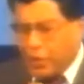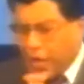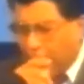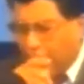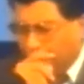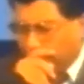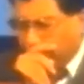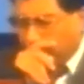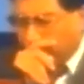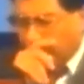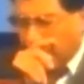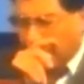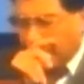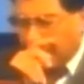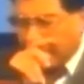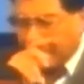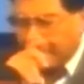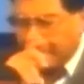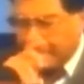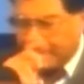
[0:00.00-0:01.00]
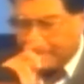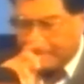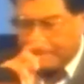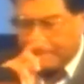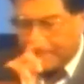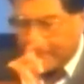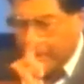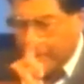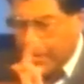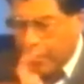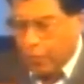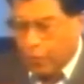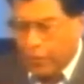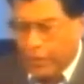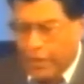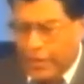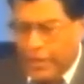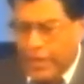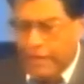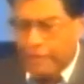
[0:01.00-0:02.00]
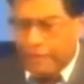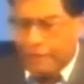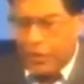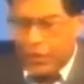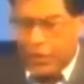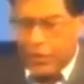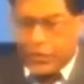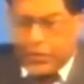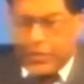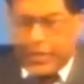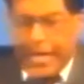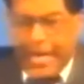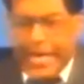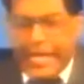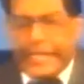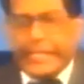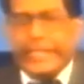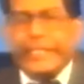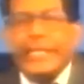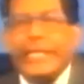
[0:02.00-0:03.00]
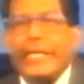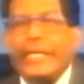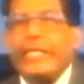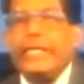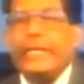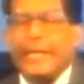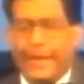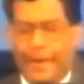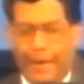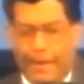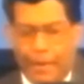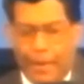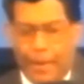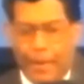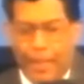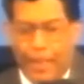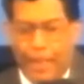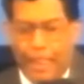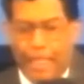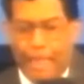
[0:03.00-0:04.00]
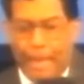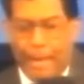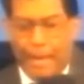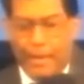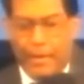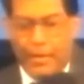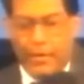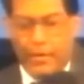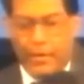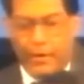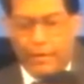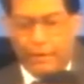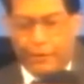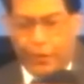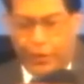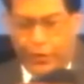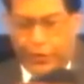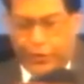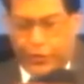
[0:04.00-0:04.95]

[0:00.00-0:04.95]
chapter 1, reading verse 18. 1